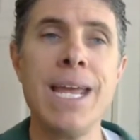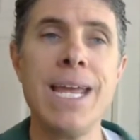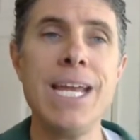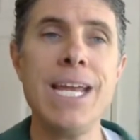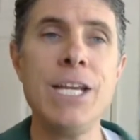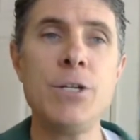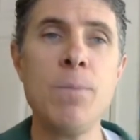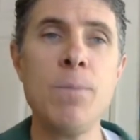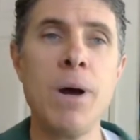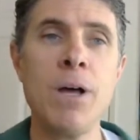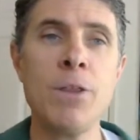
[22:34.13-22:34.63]

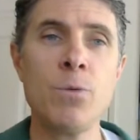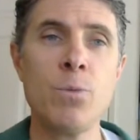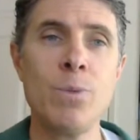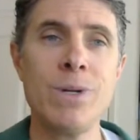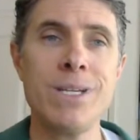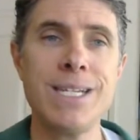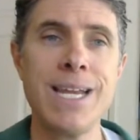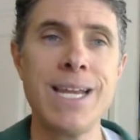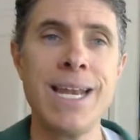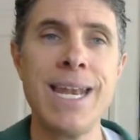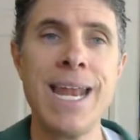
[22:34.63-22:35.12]
Each month,
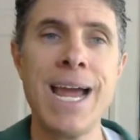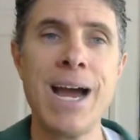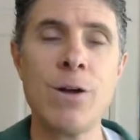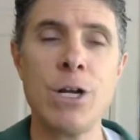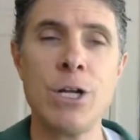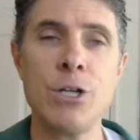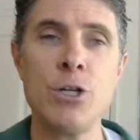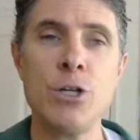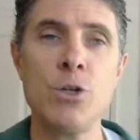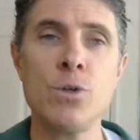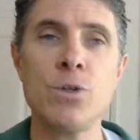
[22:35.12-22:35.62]
we send
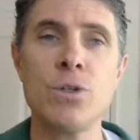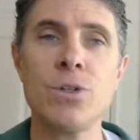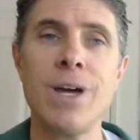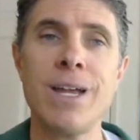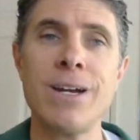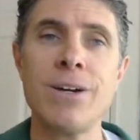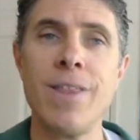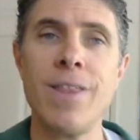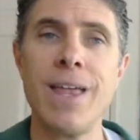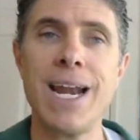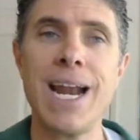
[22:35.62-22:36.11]
out a
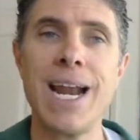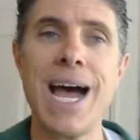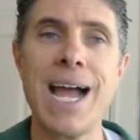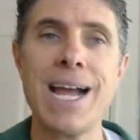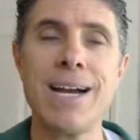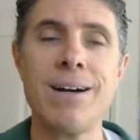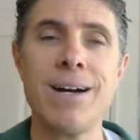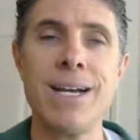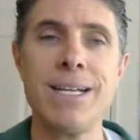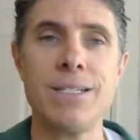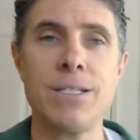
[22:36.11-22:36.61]
newsletter that
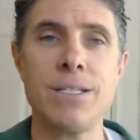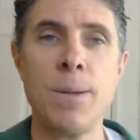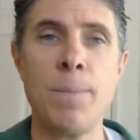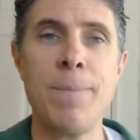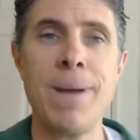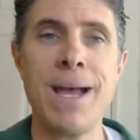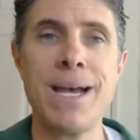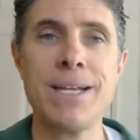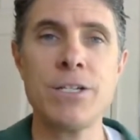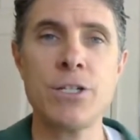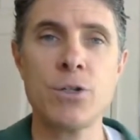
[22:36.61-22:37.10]
highlights the
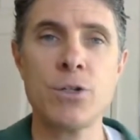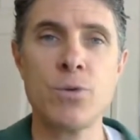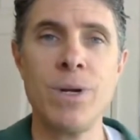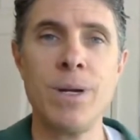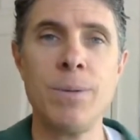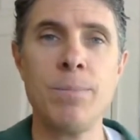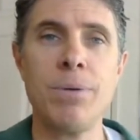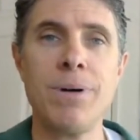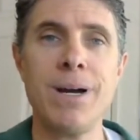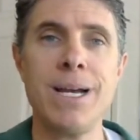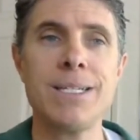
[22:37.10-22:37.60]
best
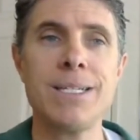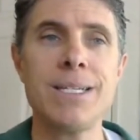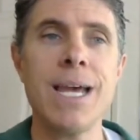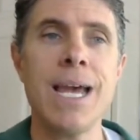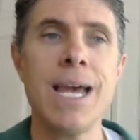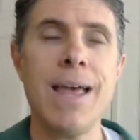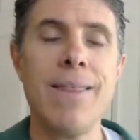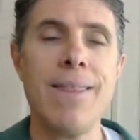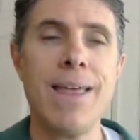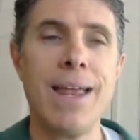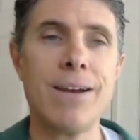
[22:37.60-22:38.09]
screenplays
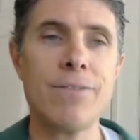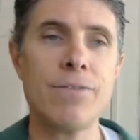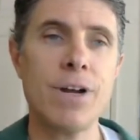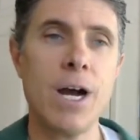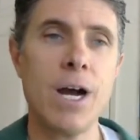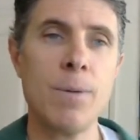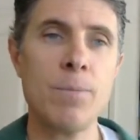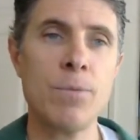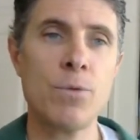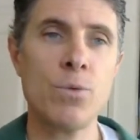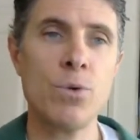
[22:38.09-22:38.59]
that have
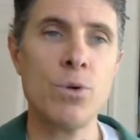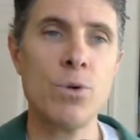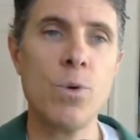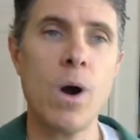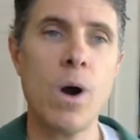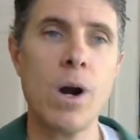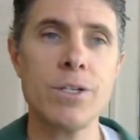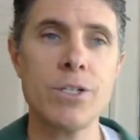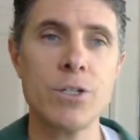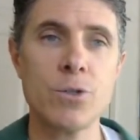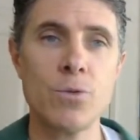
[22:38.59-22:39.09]
come through
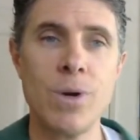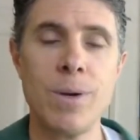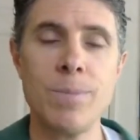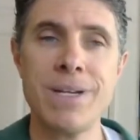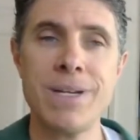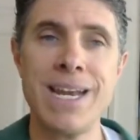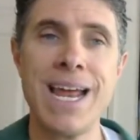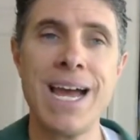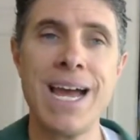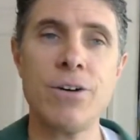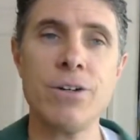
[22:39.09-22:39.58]
our
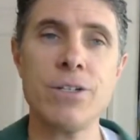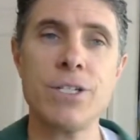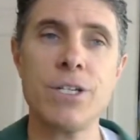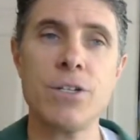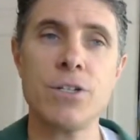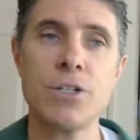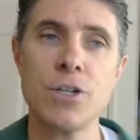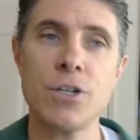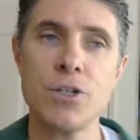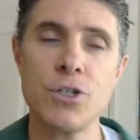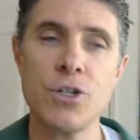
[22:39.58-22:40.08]
script
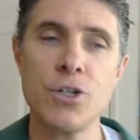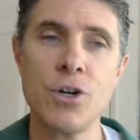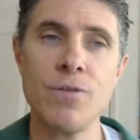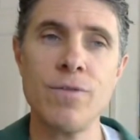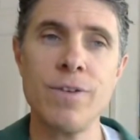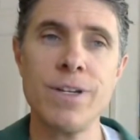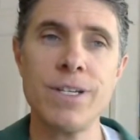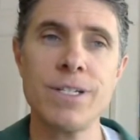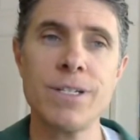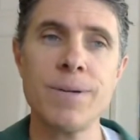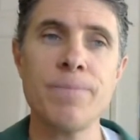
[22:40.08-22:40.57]
analysis
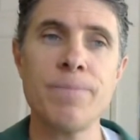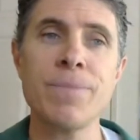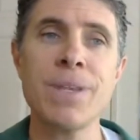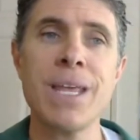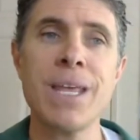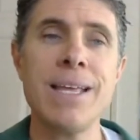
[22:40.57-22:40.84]
service.